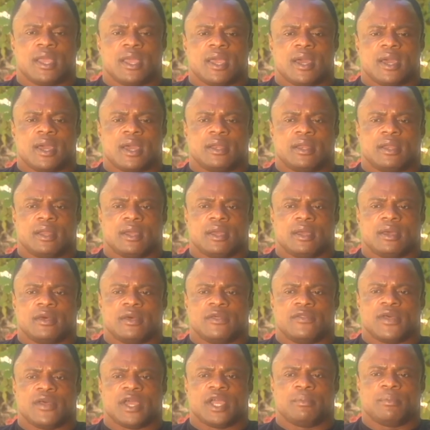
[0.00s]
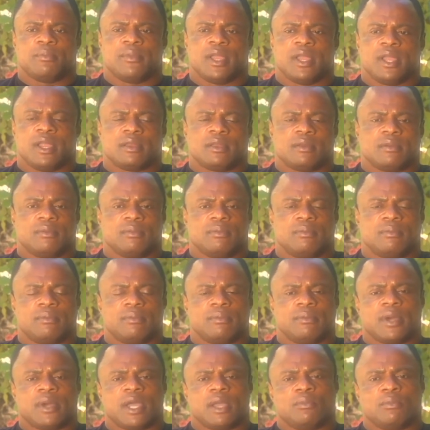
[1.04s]
And that made
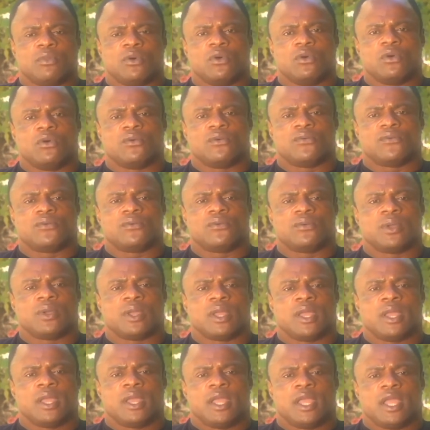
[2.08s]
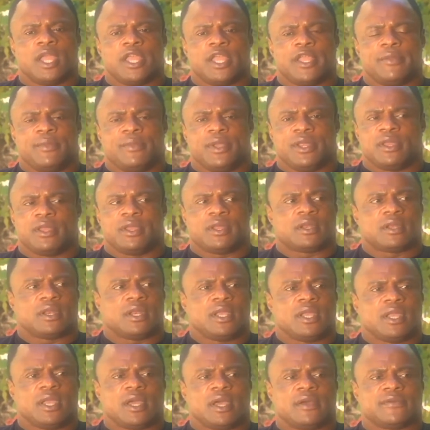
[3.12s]
my move
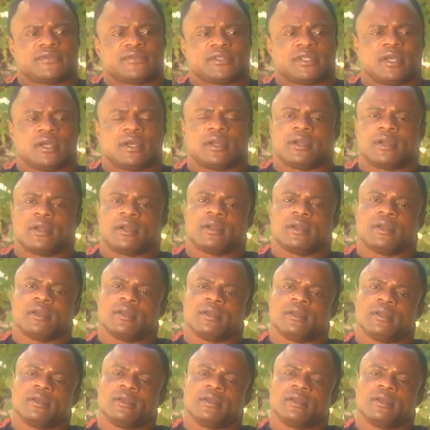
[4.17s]
immediately after